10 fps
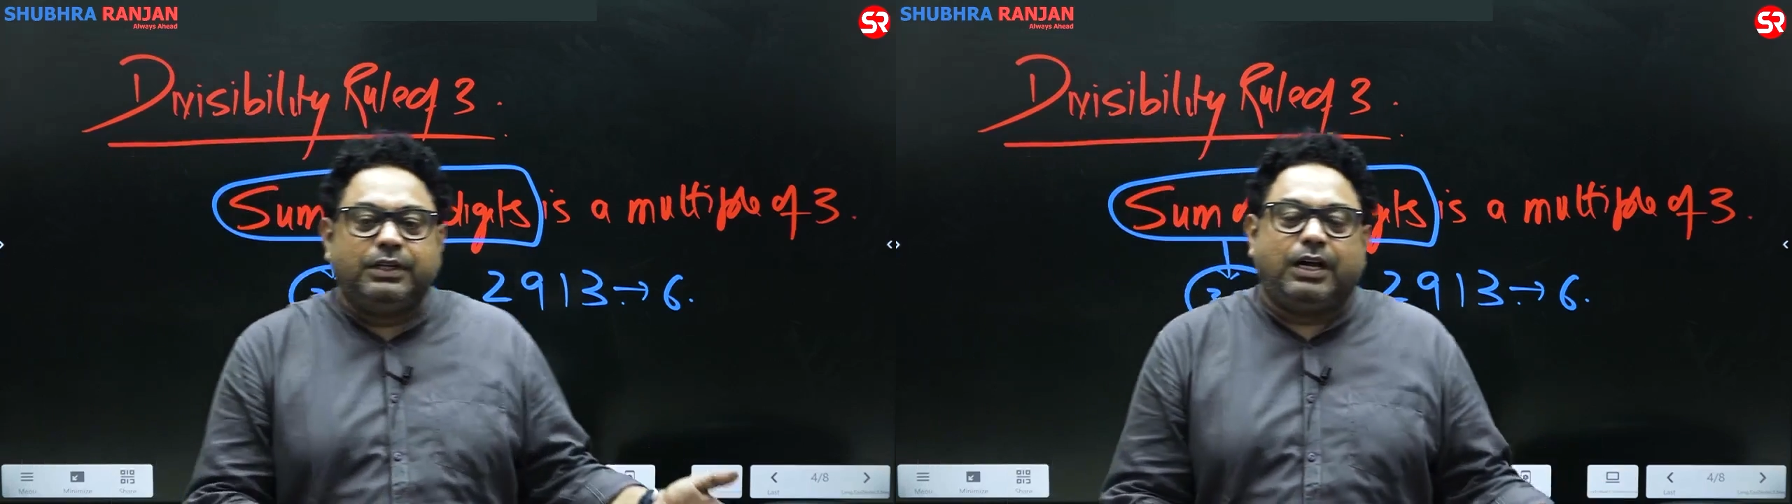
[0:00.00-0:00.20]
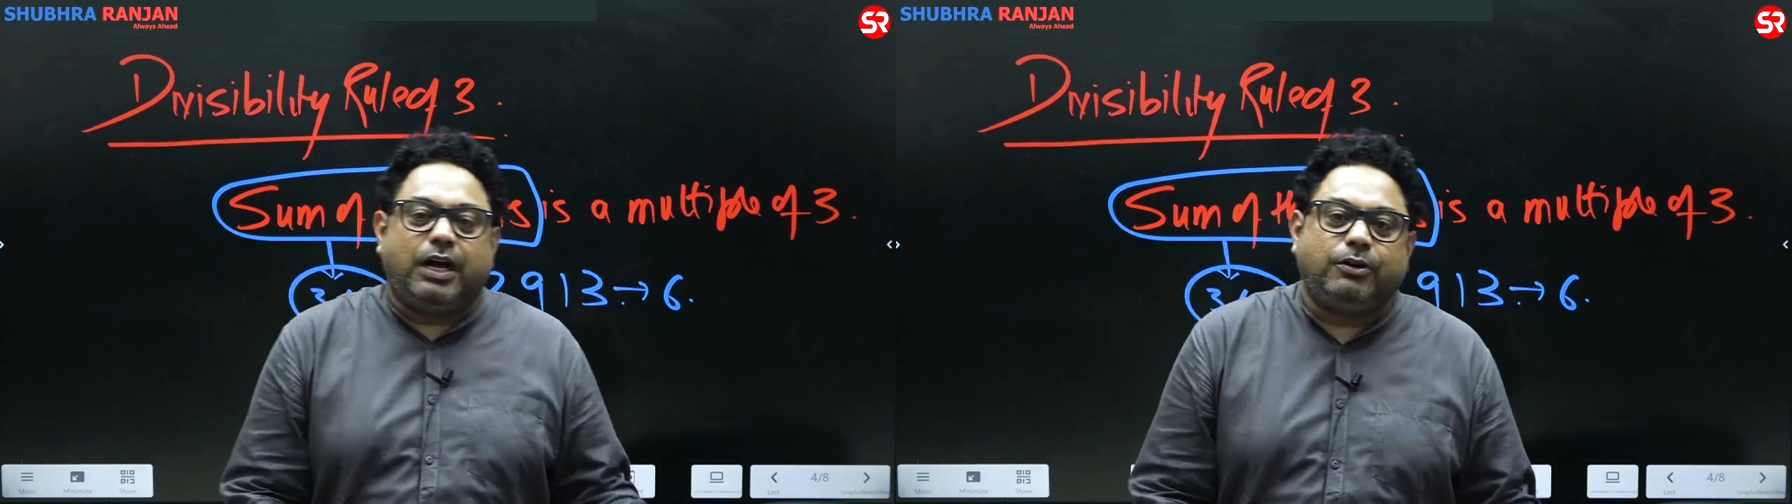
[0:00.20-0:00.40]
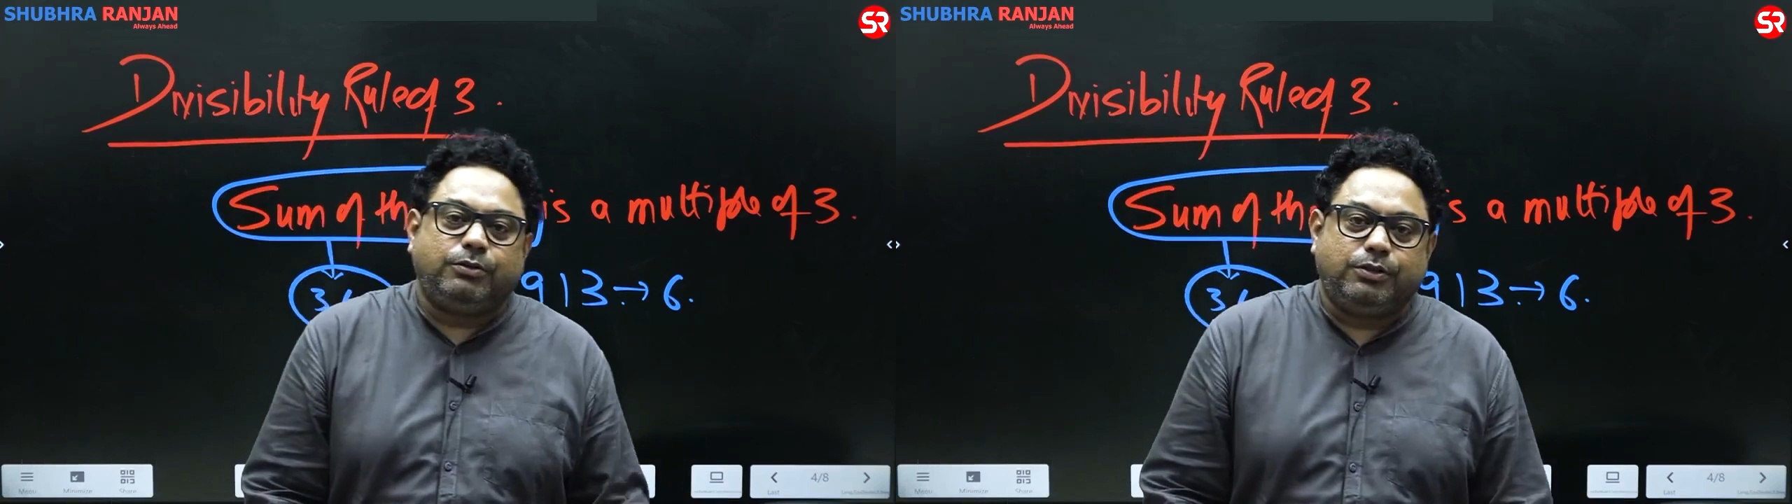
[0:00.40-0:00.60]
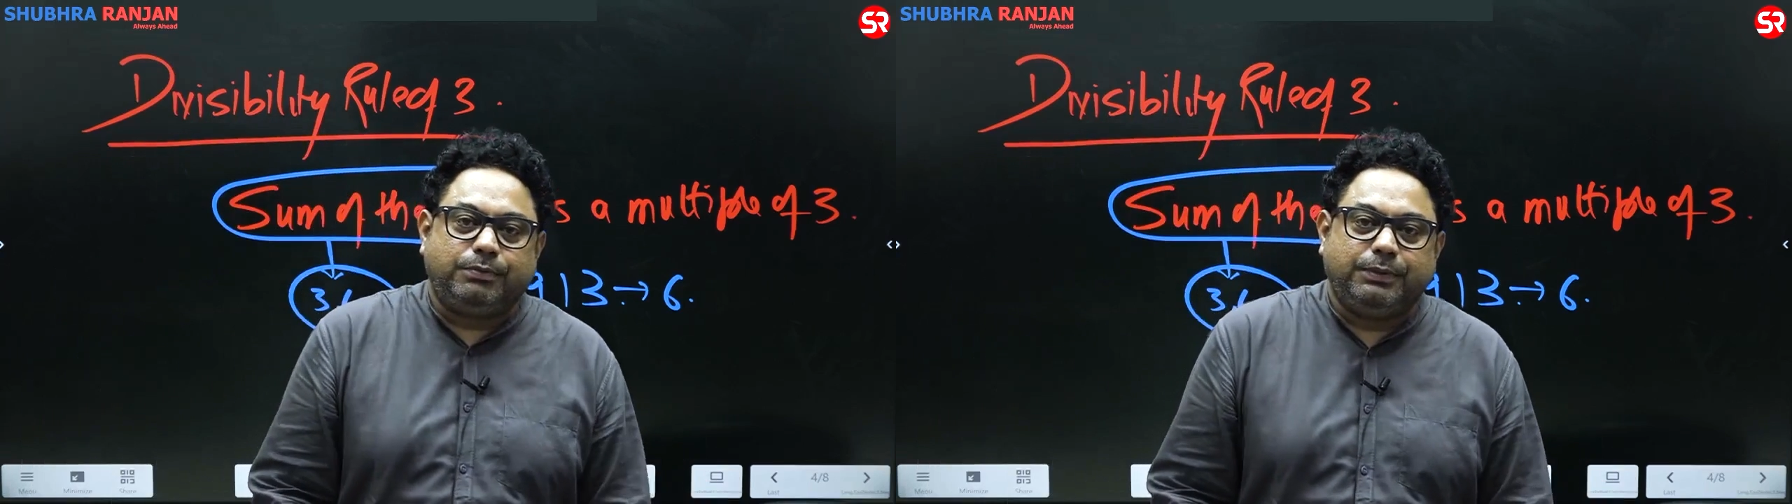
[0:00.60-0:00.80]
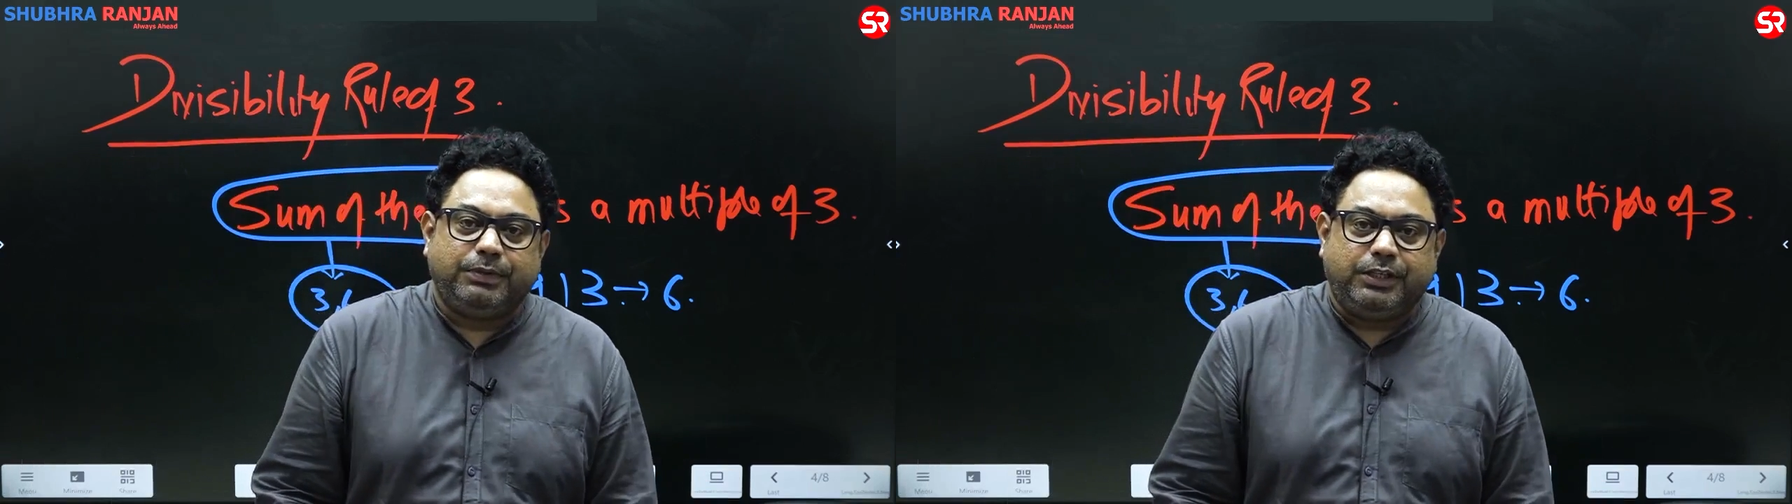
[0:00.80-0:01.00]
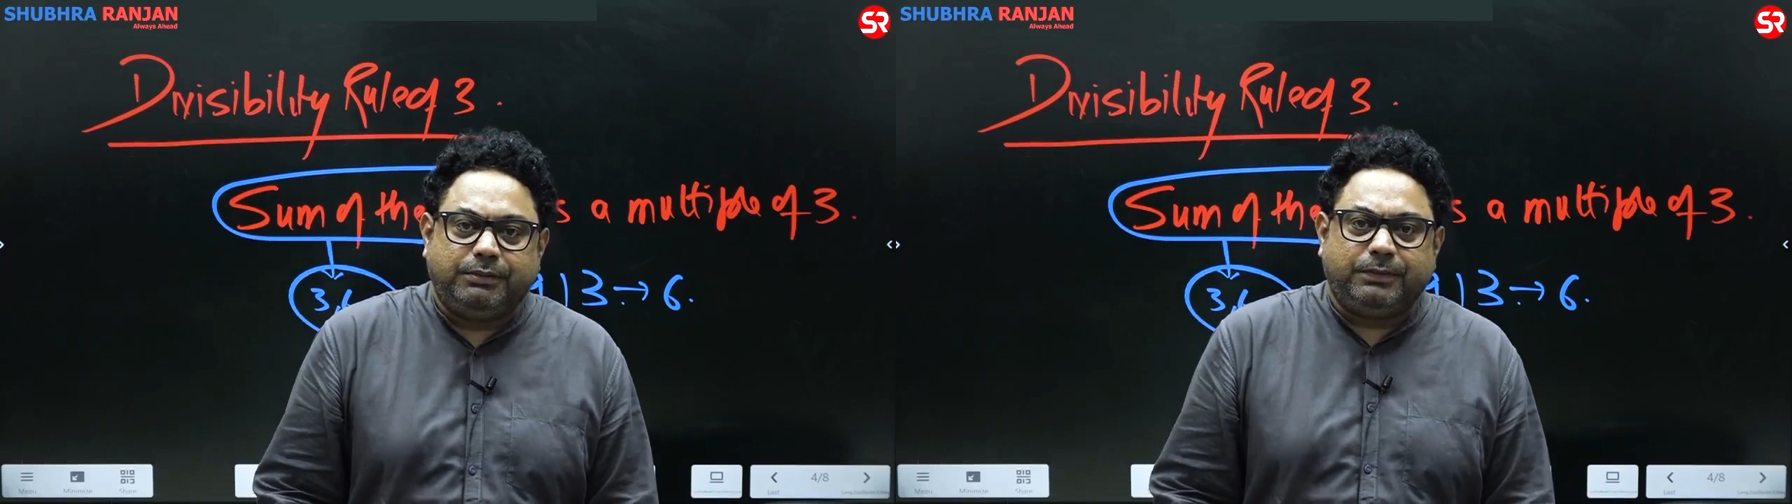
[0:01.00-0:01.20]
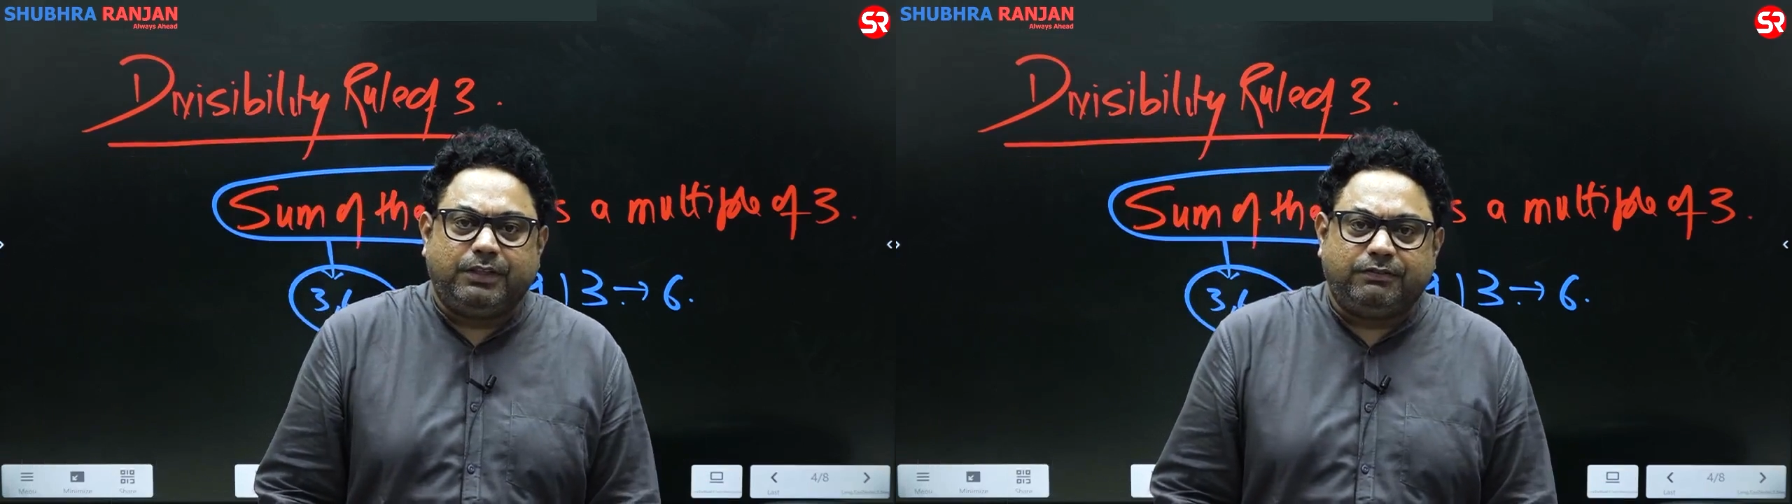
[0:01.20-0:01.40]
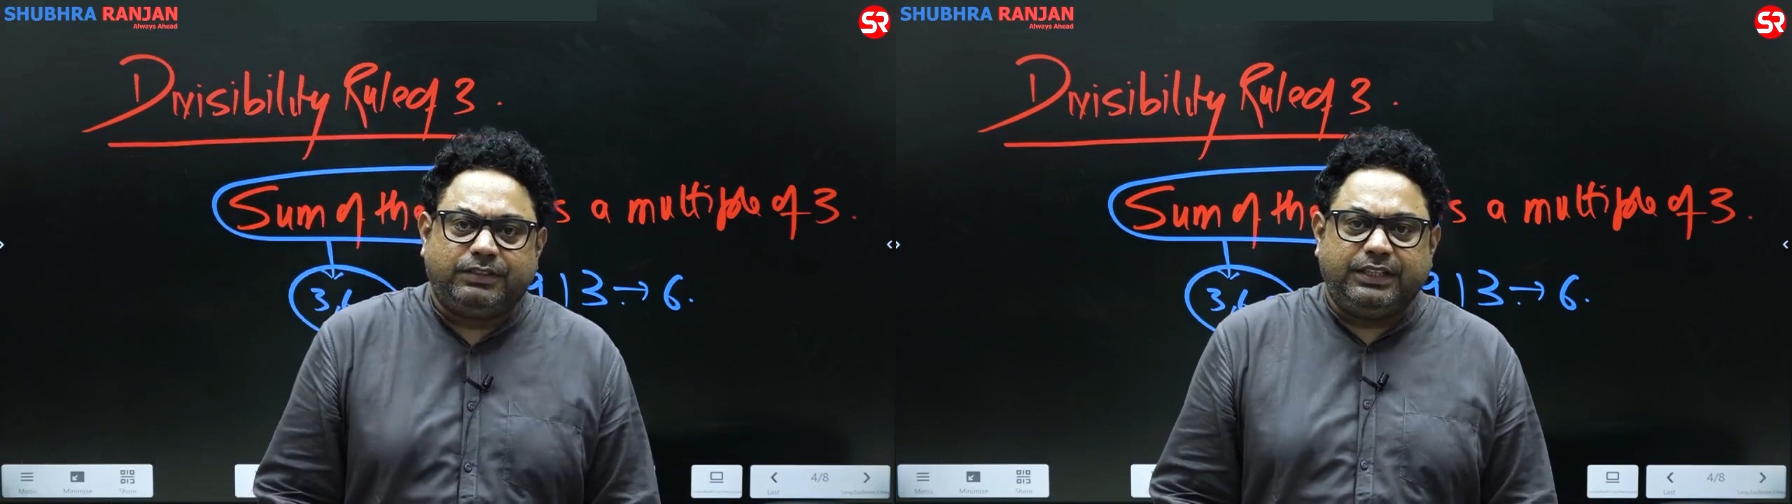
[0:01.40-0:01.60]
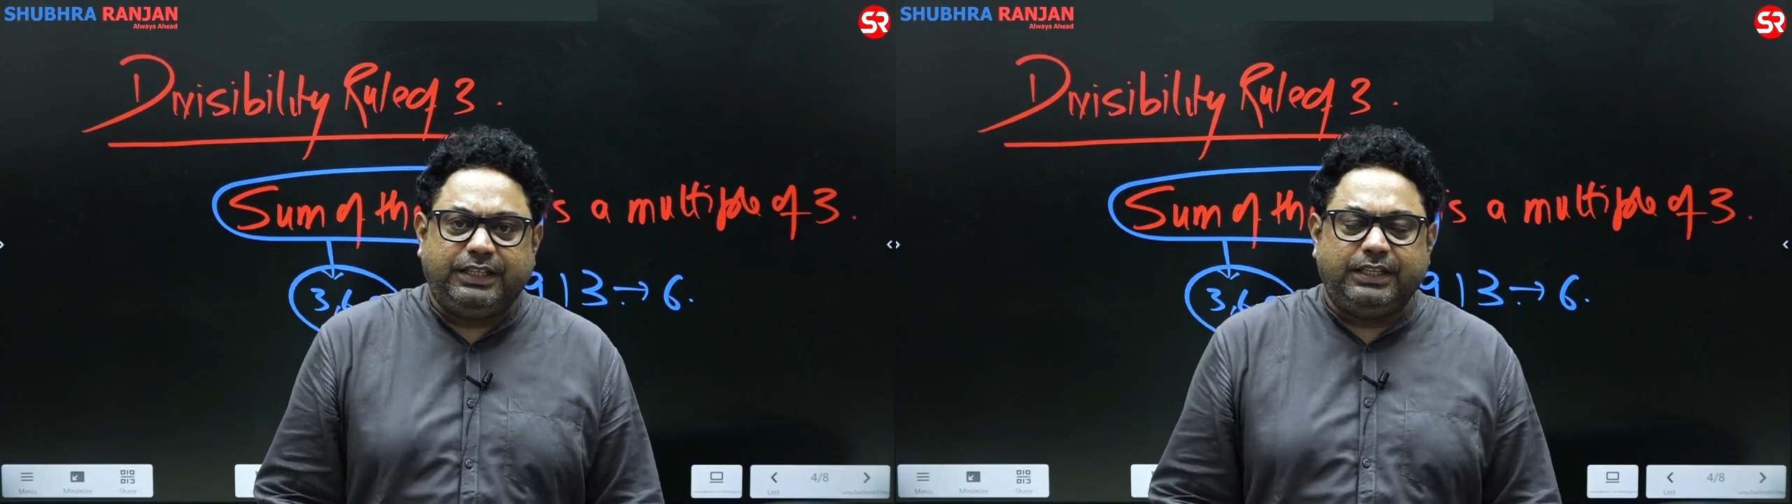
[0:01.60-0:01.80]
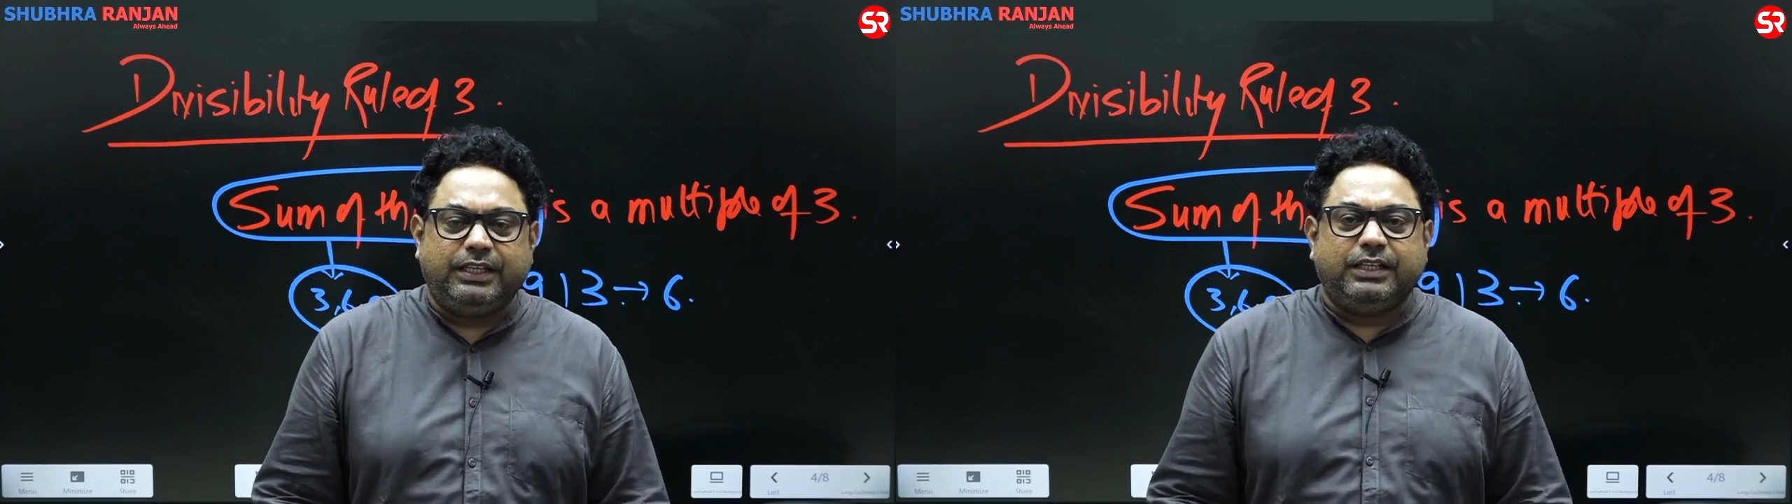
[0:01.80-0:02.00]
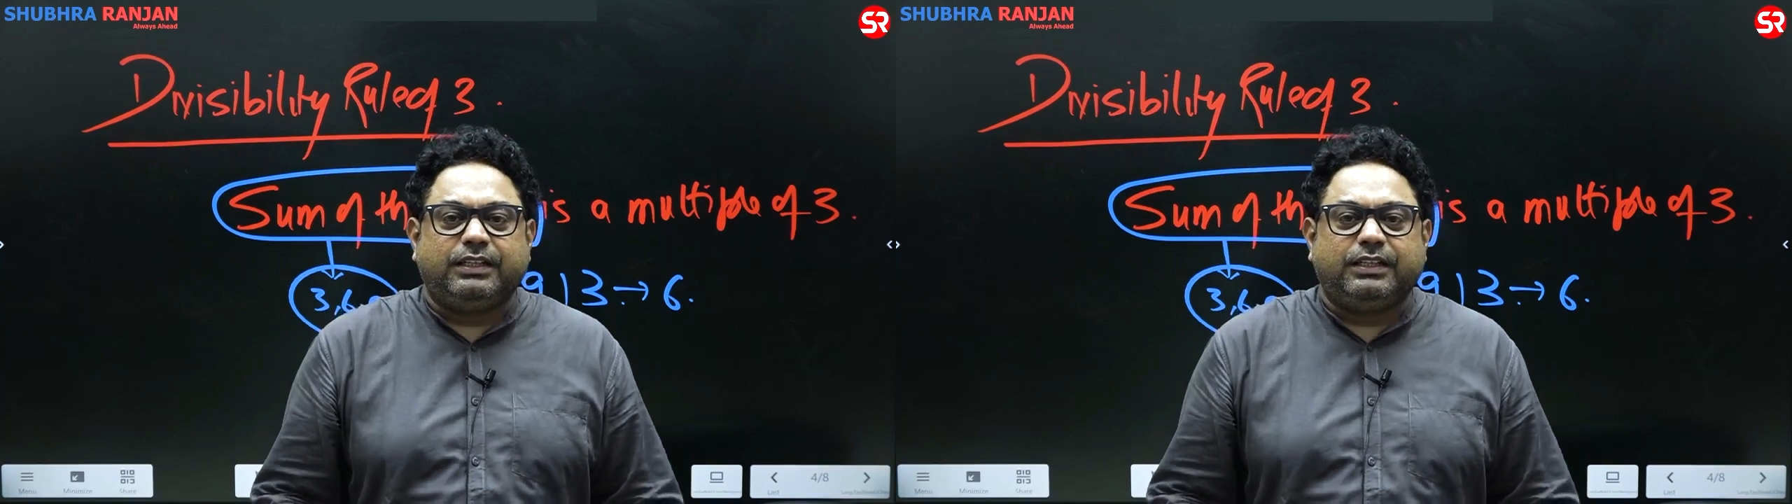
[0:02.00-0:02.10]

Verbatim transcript: out to be multiple of 3,